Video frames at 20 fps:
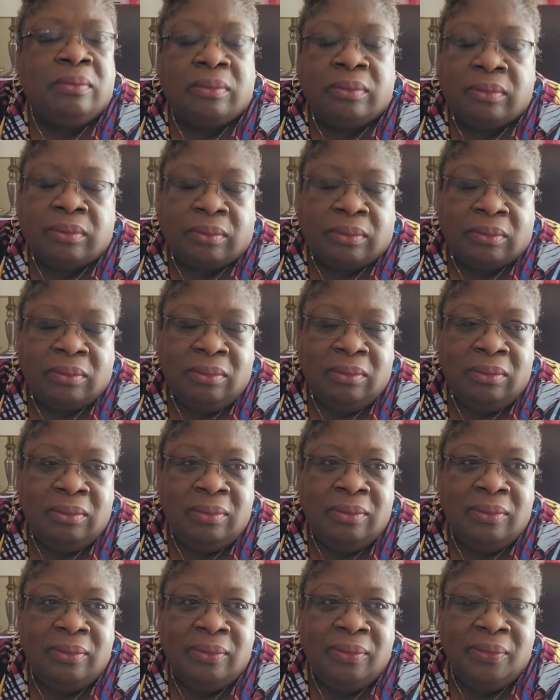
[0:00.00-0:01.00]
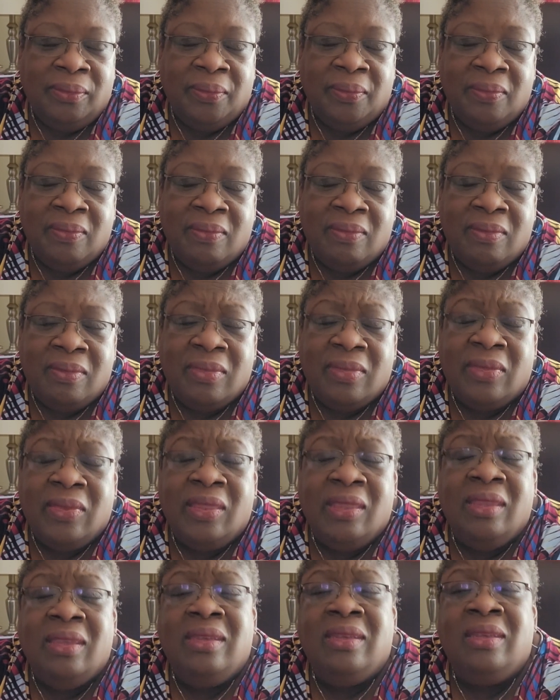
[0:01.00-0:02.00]

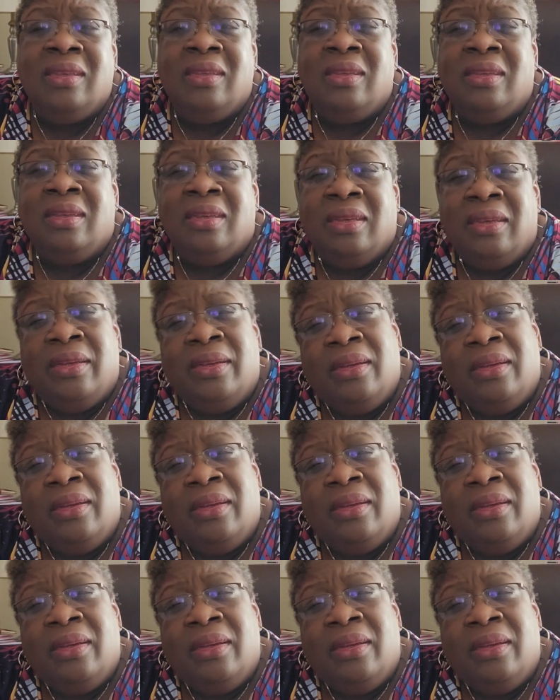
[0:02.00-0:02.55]
[no speech]